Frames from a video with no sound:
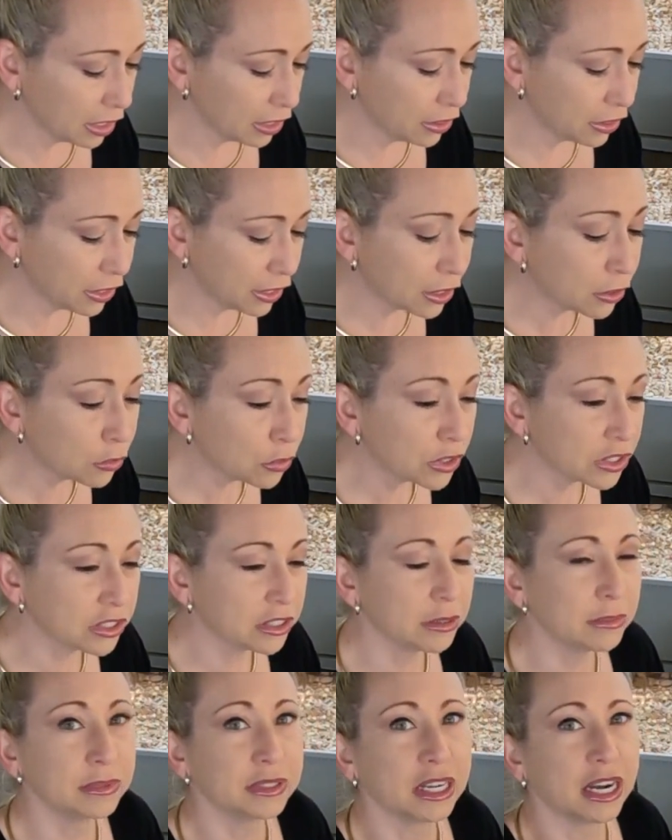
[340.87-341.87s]
there were
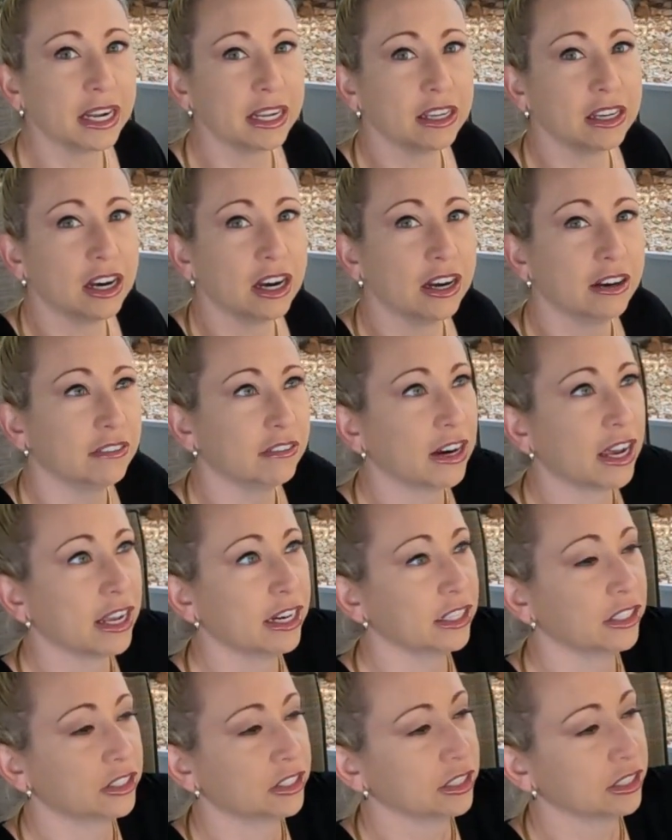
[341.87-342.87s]
some dicot
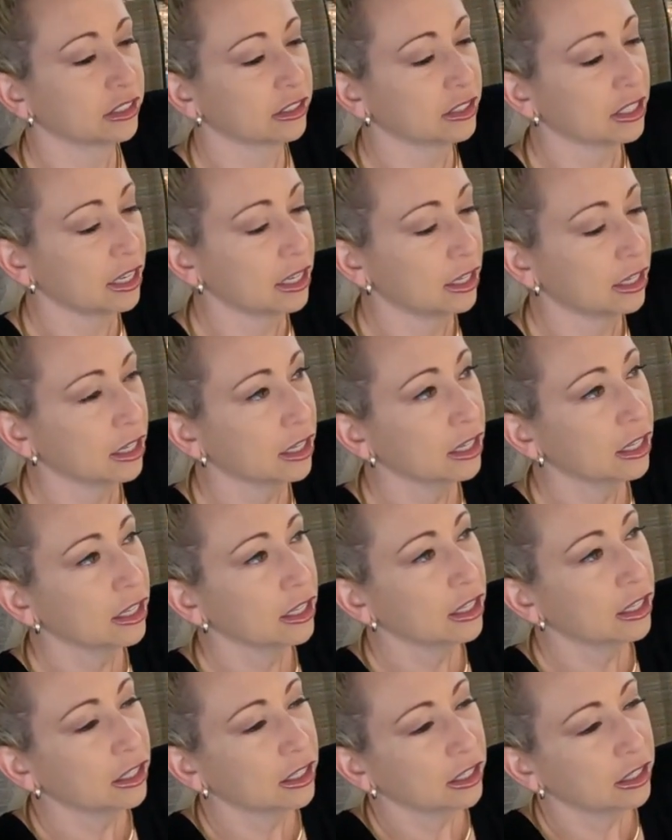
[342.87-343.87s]
radishes. Like,
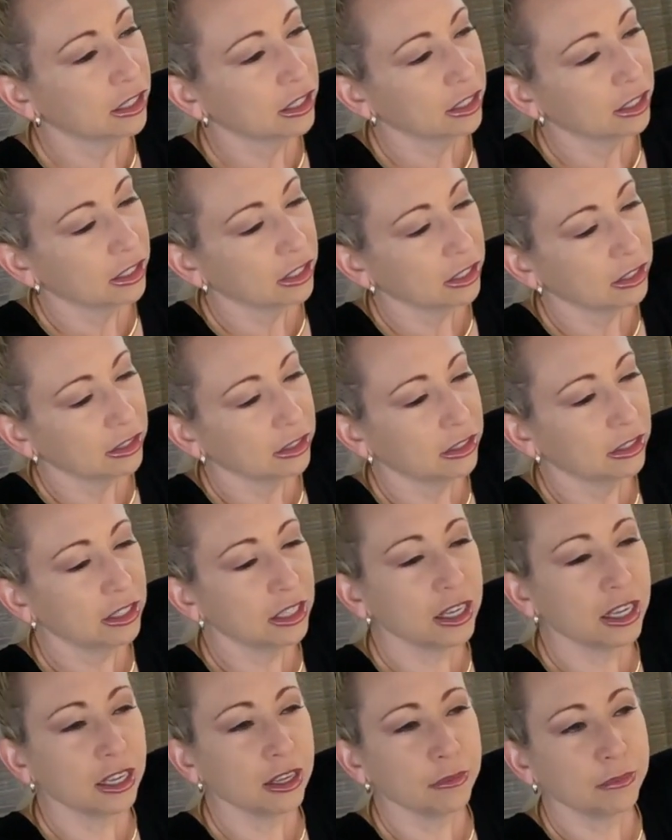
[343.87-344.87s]

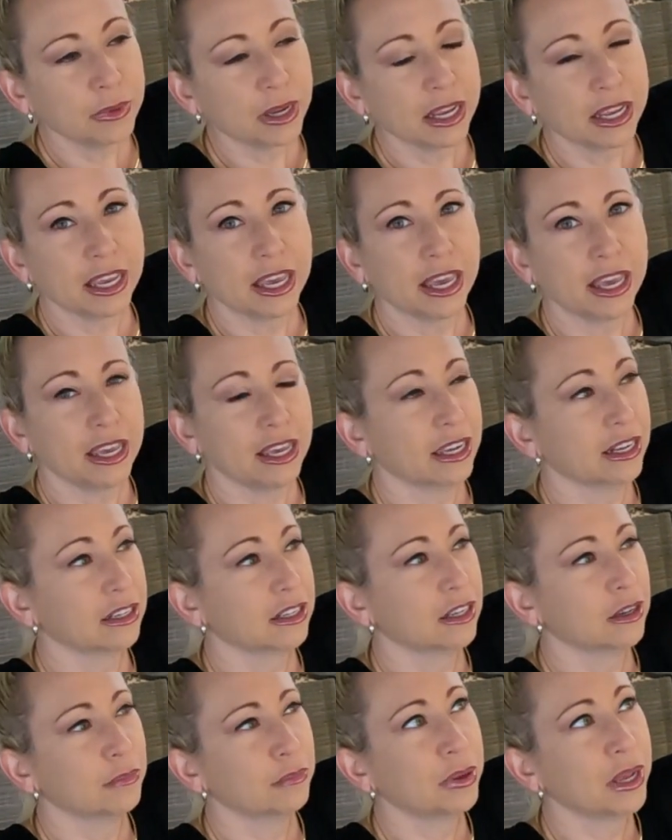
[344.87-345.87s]
look at my
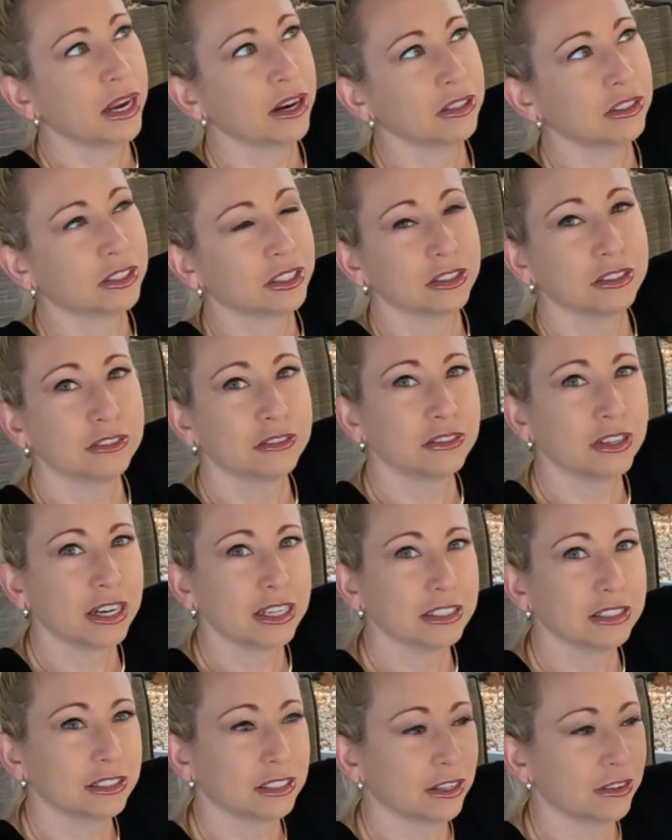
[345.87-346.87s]
hand compared to the
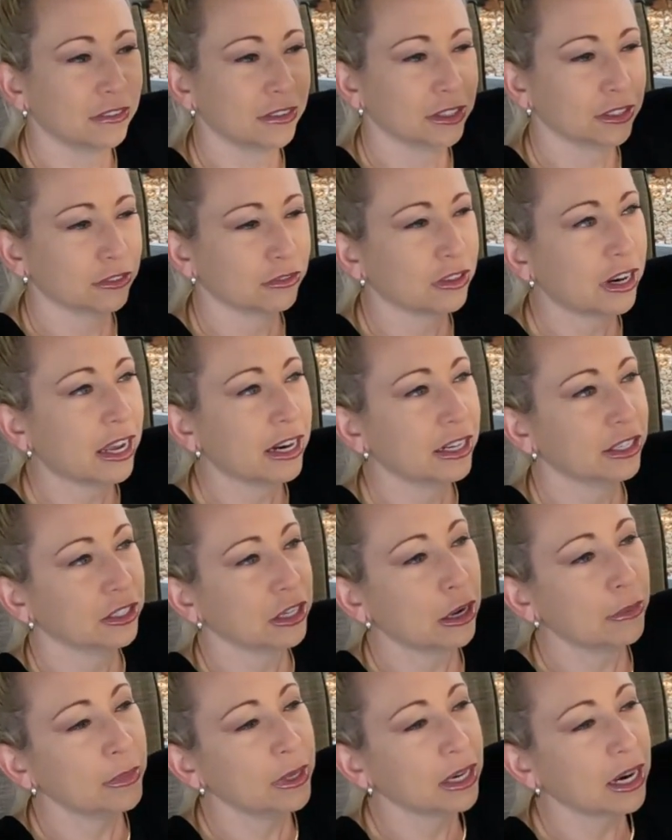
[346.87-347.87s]
rest of this radish.
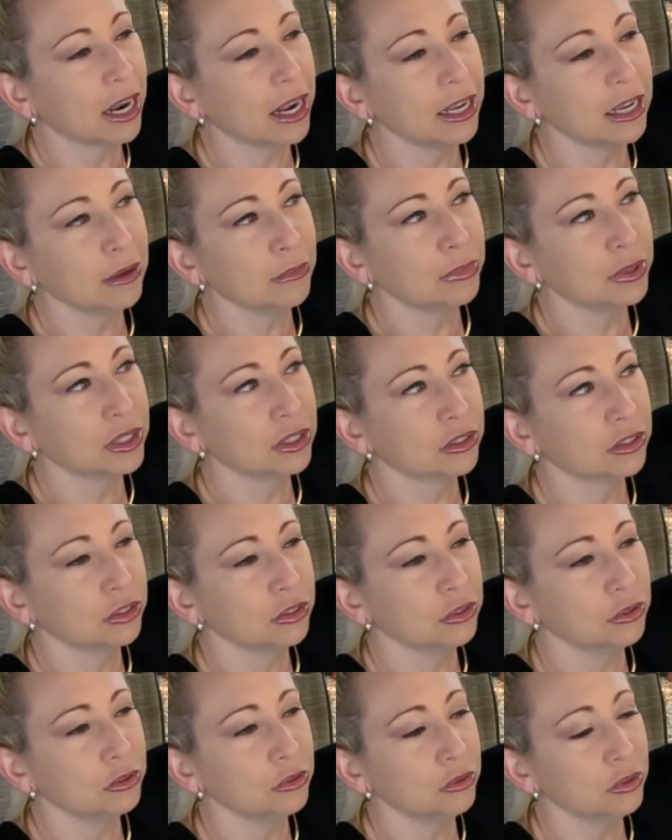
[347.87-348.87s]
I mean, I can put
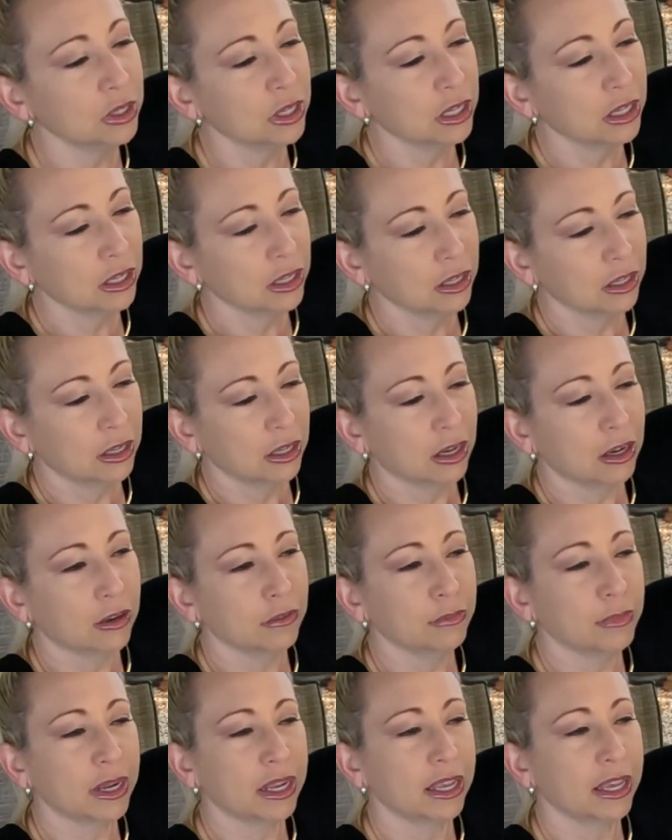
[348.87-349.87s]
2
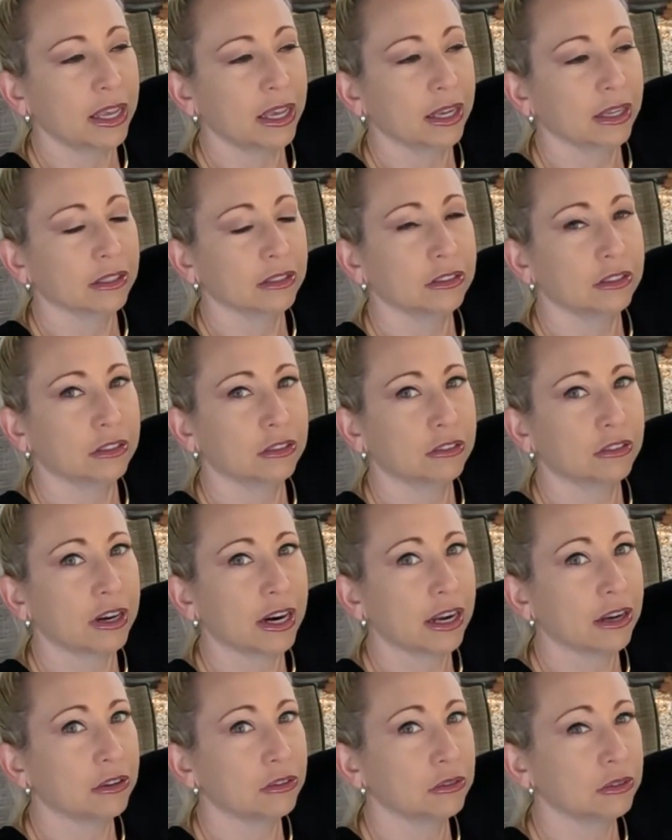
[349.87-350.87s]
of my hands
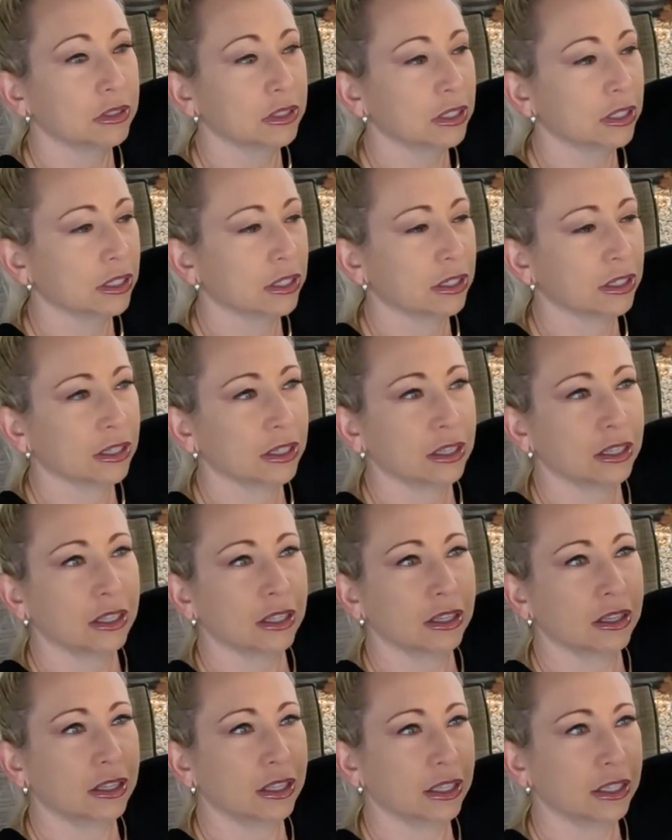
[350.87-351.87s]
around
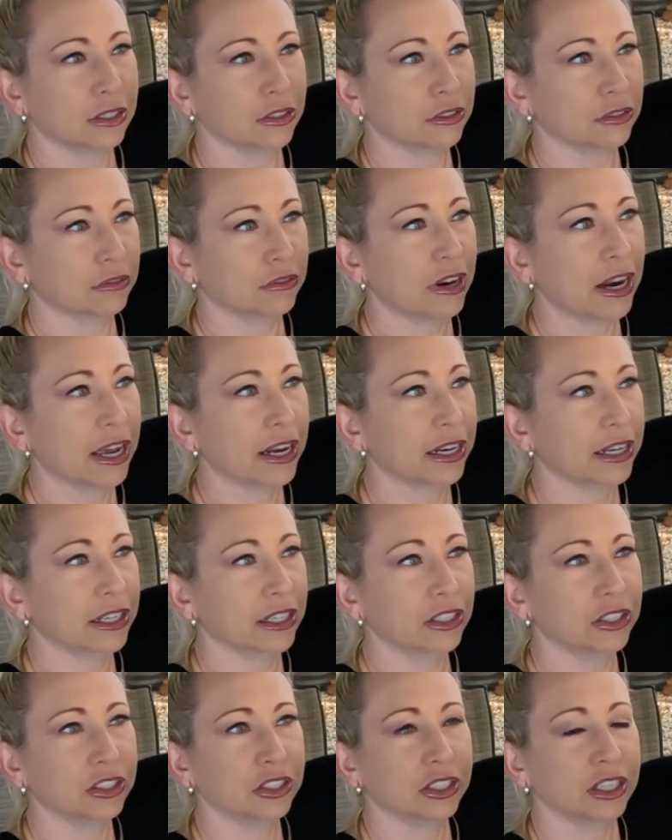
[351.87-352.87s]
this
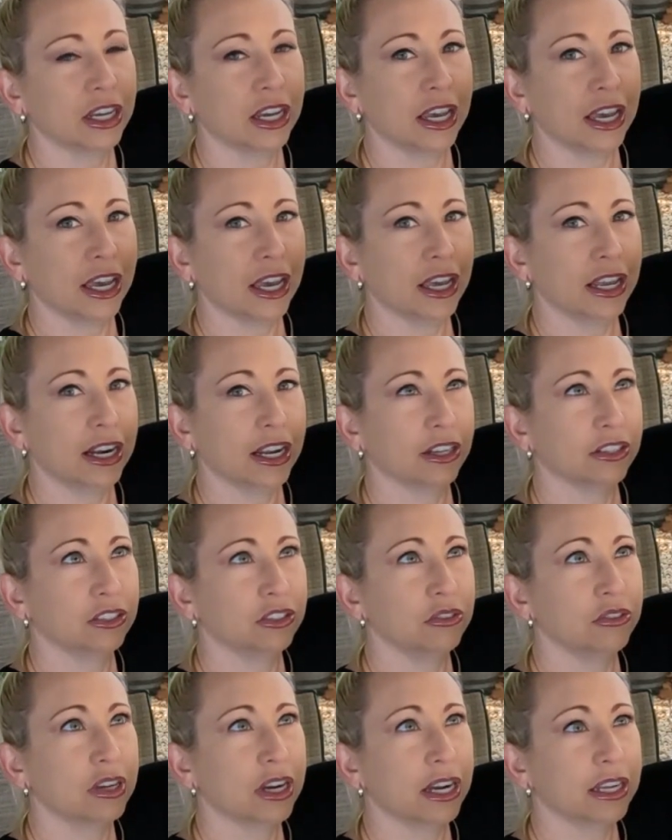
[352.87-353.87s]
radish, and as
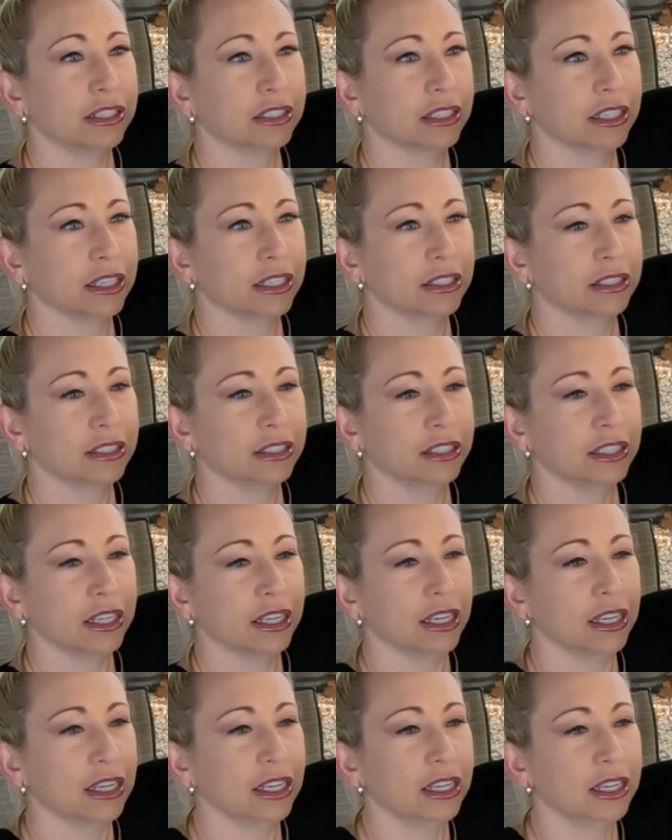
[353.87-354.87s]
you guys can
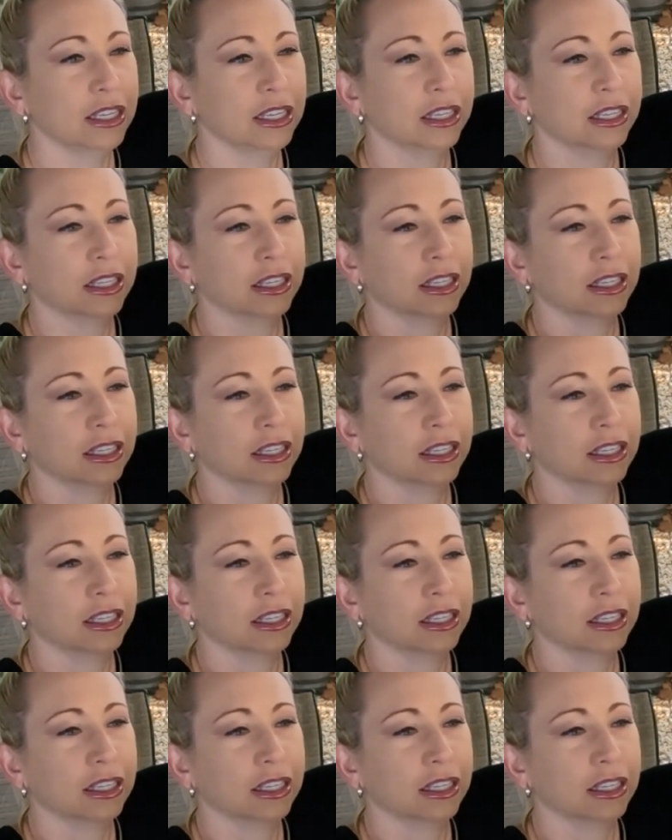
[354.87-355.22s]
see,